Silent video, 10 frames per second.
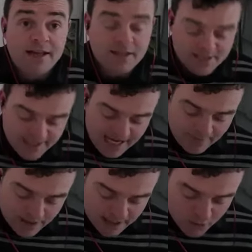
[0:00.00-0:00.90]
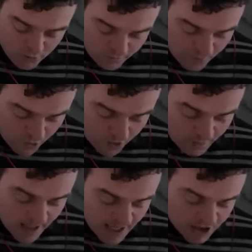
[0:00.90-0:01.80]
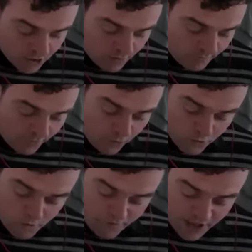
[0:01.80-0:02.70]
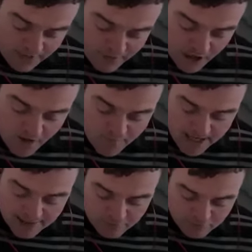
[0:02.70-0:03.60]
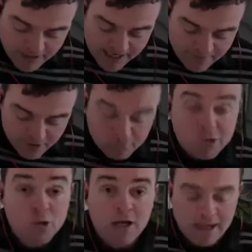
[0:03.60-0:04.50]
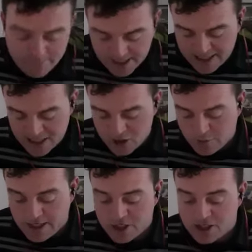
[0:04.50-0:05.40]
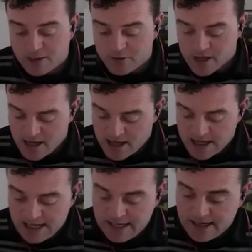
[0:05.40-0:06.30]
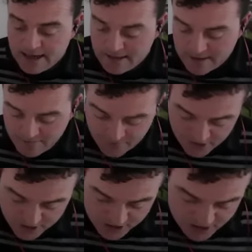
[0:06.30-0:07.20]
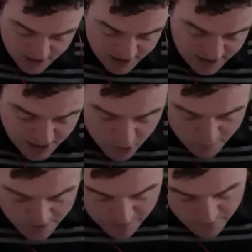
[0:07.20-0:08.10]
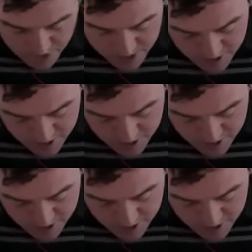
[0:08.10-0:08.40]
the stable in good form. So 4.05 Clonmel, Raven Rule, a big each way shout in the first. I think it could be the first